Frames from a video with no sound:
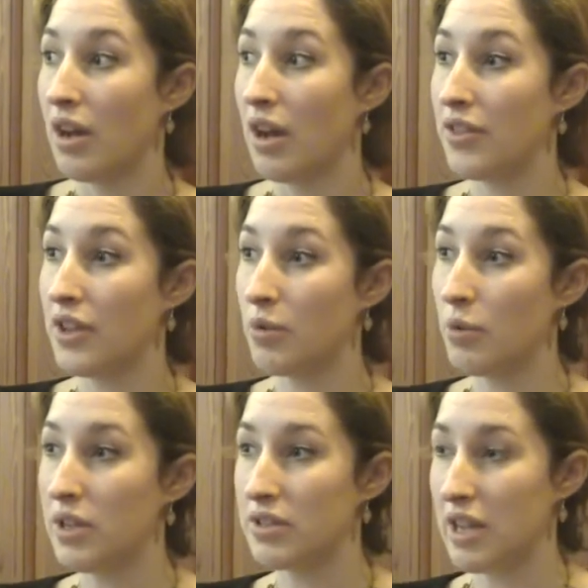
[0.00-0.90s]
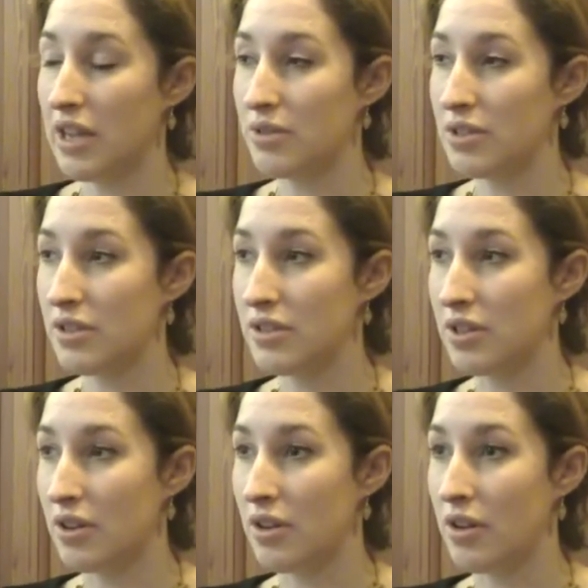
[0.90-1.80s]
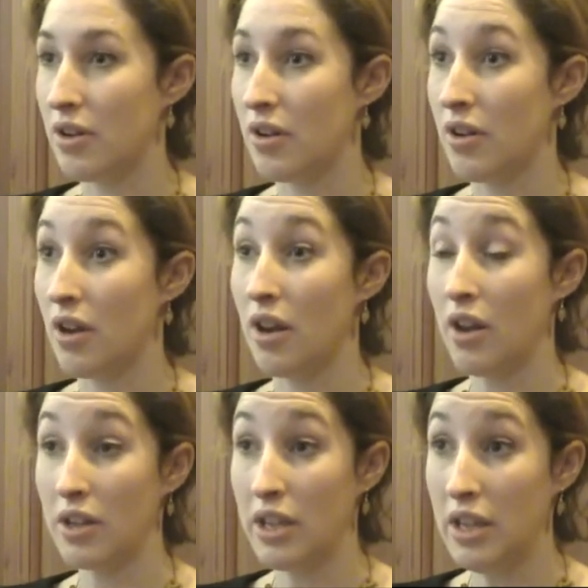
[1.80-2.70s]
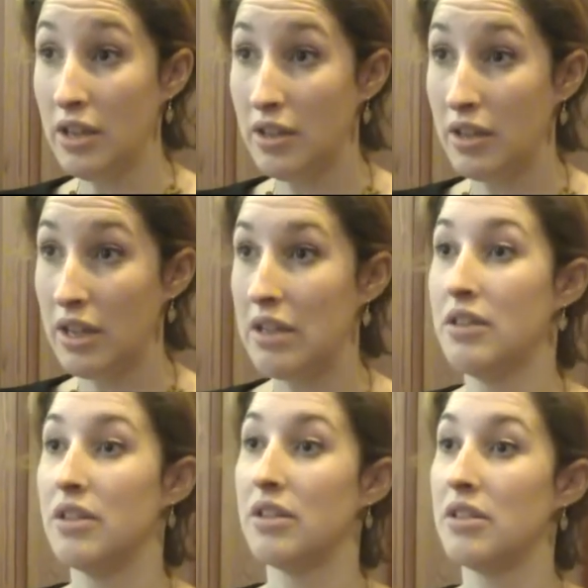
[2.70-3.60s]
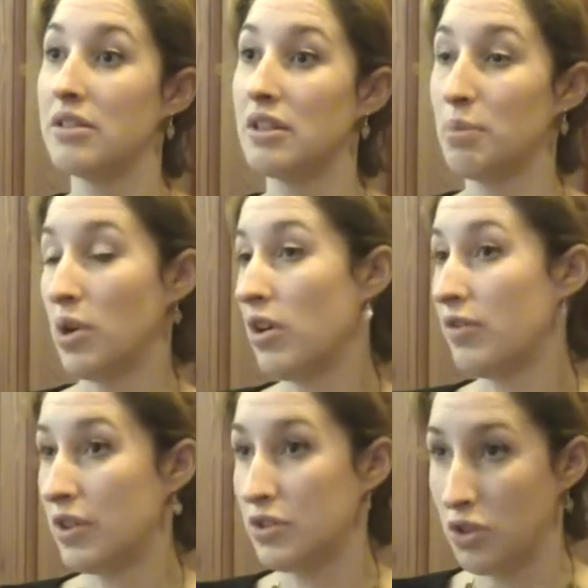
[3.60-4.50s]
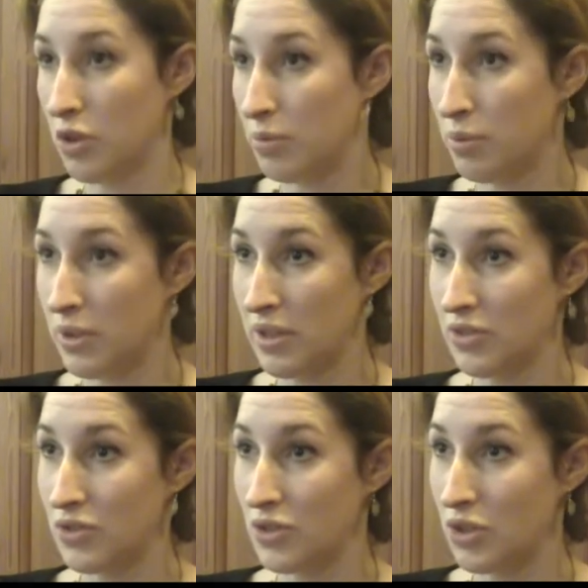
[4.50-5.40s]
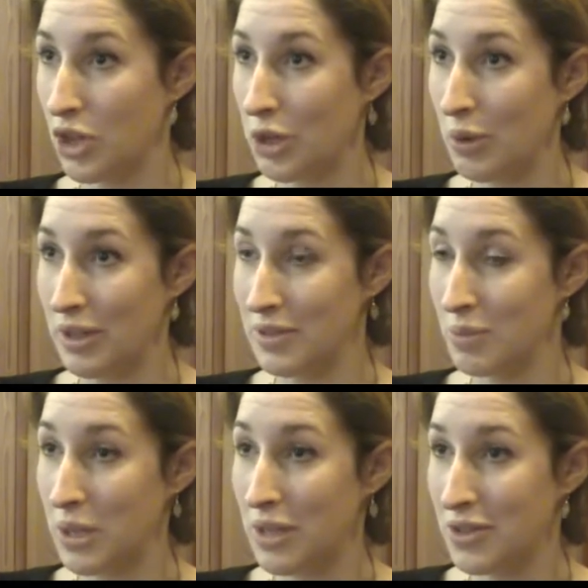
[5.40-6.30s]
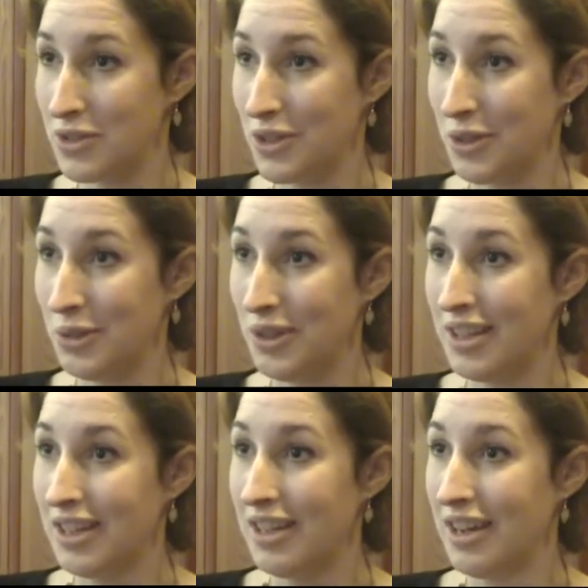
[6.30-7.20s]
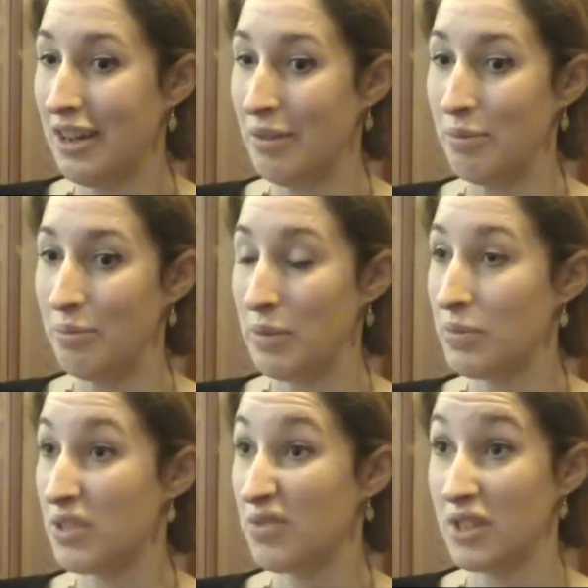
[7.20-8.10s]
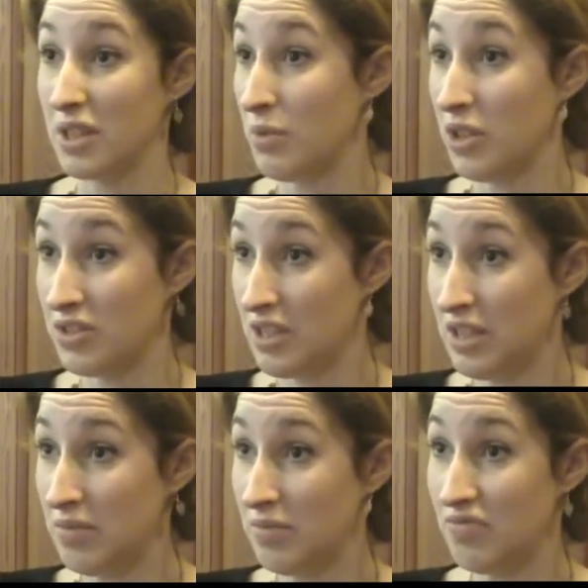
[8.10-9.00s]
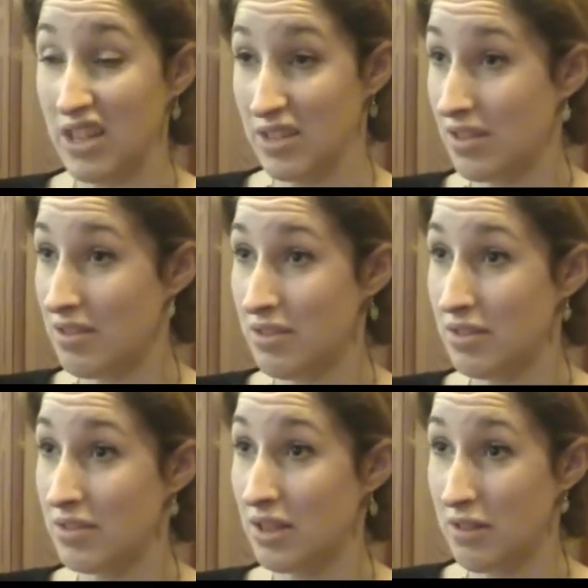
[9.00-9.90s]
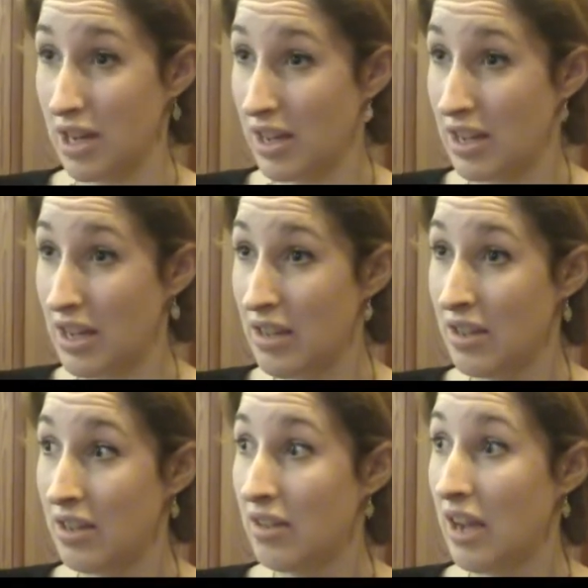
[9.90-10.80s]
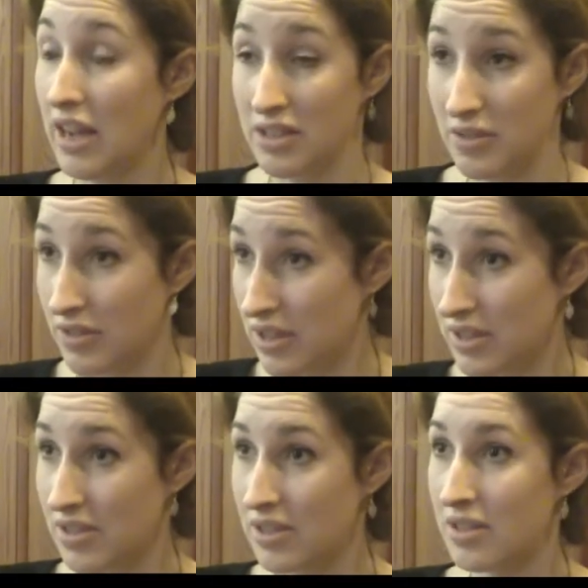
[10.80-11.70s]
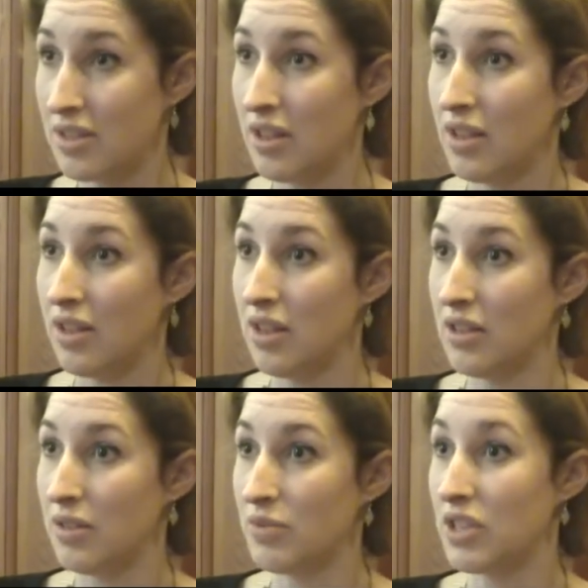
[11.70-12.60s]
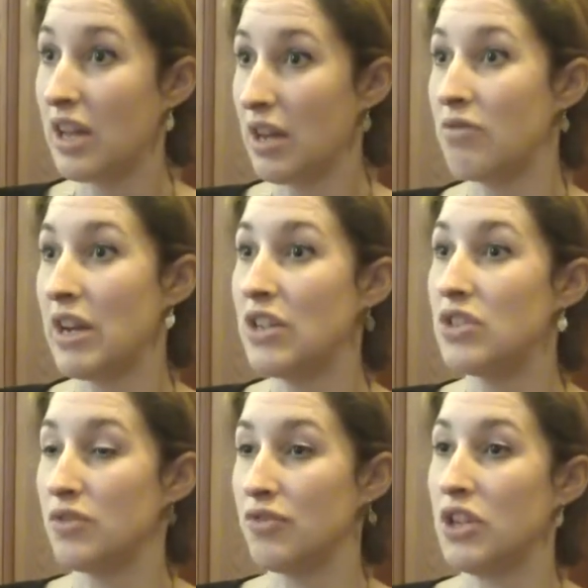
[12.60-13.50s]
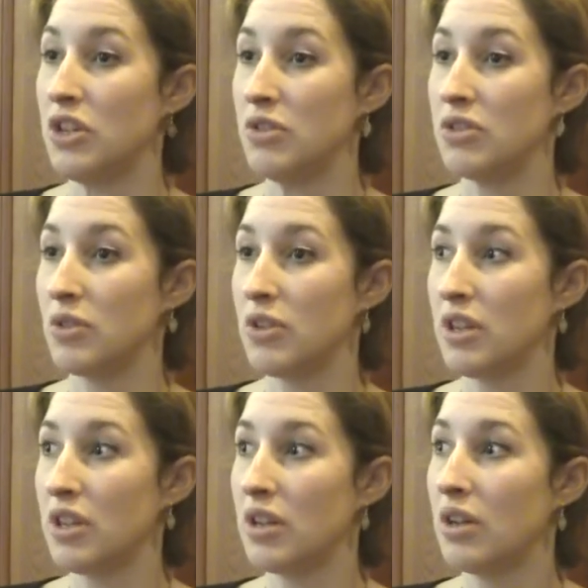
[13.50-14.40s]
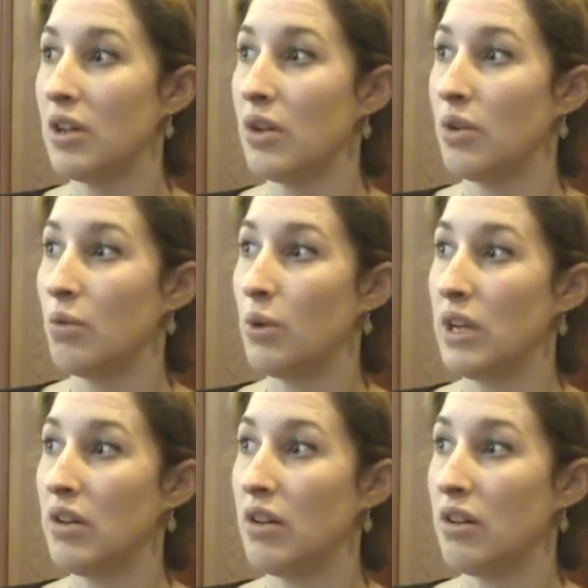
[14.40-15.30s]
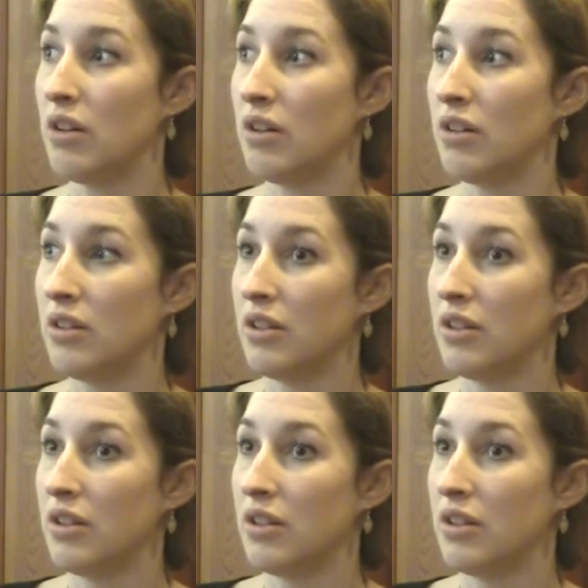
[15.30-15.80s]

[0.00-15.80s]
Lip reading: think we as councillors are lucky in that part of our job is to go and speak to members of the community, residents directly, activists, to get a range of views. So I think we are